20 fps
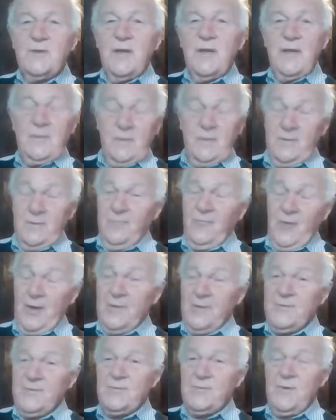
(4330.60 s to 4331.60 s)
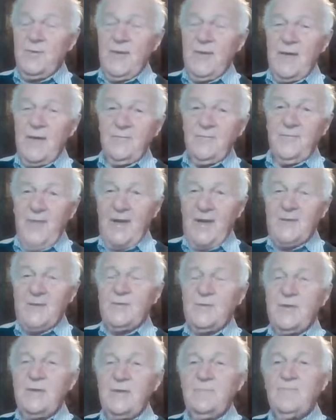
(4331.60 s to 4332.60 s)
in France, where we had a
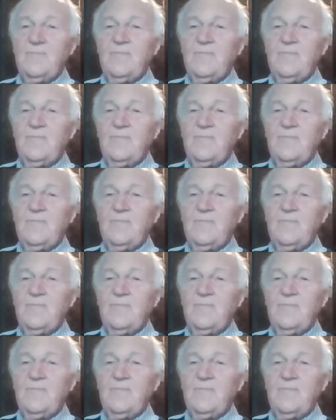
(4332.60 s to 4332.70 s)
factory.